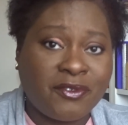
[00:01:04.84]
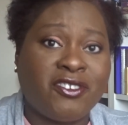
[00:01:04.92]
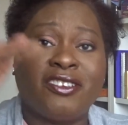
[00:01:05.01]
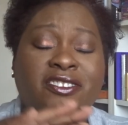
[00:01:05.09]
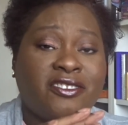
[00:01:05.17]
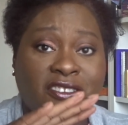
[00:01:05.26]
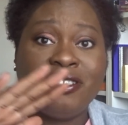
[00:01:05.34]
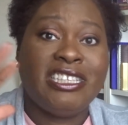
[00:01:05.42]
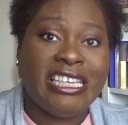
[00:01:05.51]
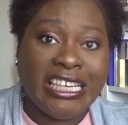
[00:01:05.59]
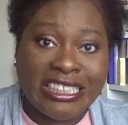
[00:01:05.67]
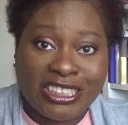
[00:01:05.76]
just to
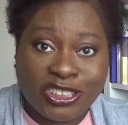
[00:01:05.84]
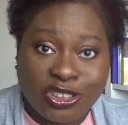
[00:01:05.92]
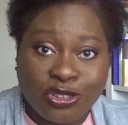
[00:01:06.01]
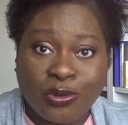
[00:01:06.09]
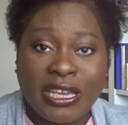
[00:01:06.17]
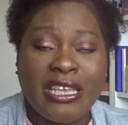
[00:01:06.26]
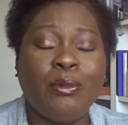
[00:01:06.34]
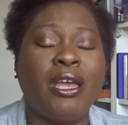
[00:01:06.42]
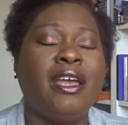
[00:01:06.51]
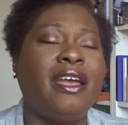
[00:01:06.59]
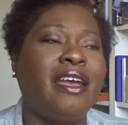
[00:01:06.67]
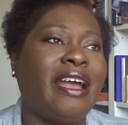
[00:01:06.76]
the extreme
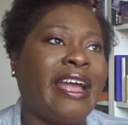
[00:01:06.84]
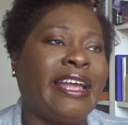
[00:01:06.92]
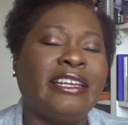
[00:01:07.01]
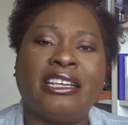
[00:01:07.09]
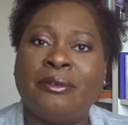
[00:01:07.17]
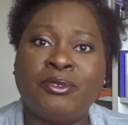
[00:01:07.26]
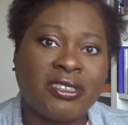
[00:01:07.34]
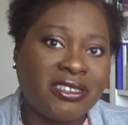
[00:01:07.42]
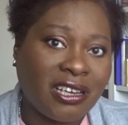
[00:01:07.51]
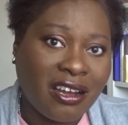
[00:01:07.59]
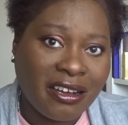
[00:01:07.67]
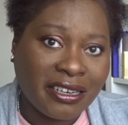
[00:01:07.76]
and I'm
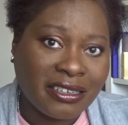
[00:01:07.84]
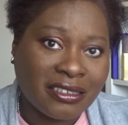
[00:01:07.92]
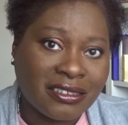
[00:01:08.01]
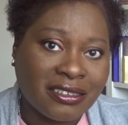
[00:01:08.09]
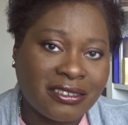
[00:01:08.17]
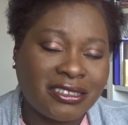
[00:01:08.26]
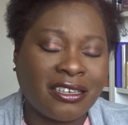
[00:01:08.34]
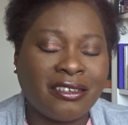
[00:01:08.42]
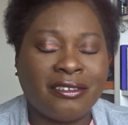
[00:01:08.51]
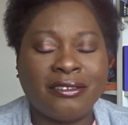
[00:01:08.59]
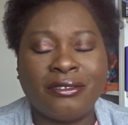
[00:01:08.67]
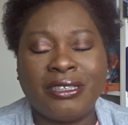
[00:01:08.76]
just tired,
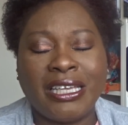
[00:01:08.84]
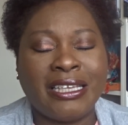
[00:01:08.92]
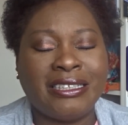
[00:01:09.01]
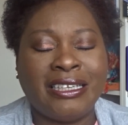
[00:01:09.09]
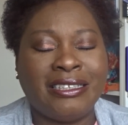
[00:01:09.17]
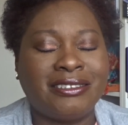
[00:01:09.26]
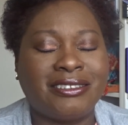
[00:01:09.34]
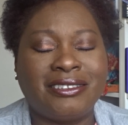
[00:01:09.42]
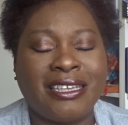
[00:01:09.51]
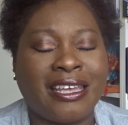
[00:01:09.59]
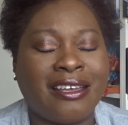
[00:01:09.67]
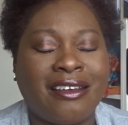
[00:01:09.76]
so I
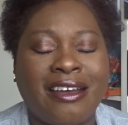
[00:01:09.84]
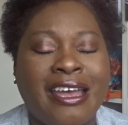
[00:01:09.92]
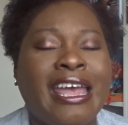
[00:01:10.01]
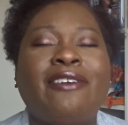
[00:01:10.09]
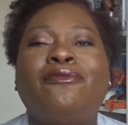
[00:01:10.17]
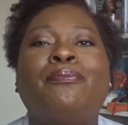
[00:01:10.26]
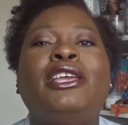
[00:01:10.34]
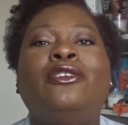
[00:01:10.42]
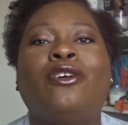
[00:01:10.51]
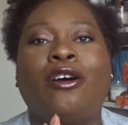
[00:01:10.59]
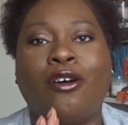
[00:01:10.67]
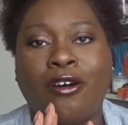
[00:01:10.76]
haven't
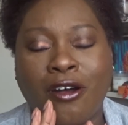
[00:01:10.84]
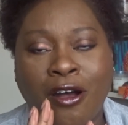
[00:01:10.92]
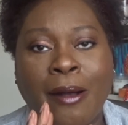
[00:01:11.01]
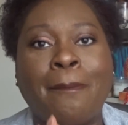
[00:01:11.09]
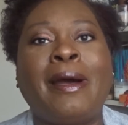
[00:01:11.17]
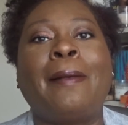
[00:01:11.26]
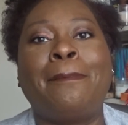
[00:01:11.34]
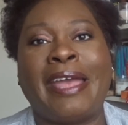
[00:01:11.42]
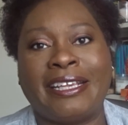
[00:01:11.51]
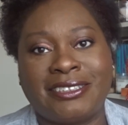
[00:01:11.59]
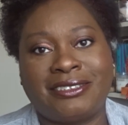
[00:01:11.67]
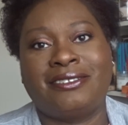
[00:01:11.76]
been at my
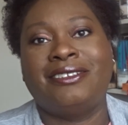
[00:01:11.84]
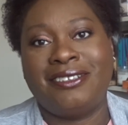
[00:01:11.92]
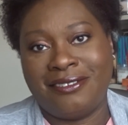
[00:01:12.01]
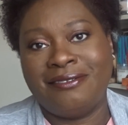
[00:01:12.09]
best.